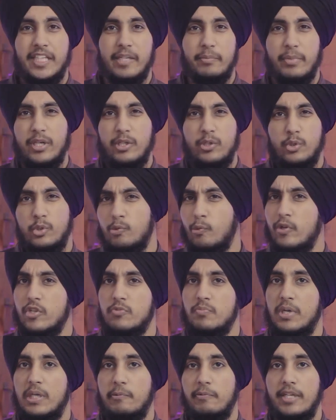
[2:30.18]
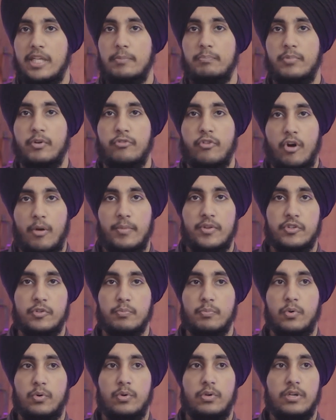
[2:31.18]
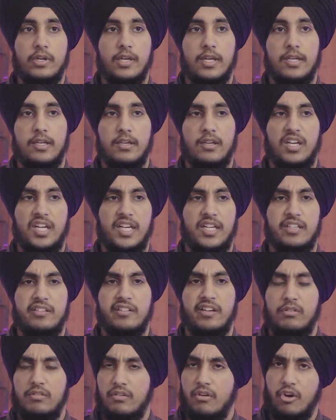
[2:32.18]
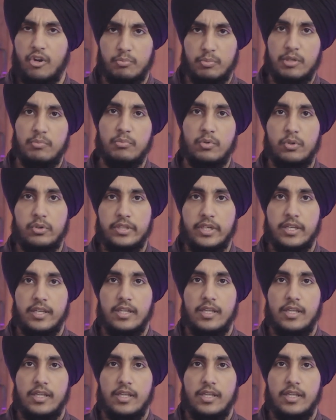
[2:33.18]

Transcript: able to switch between performance mode and normal mode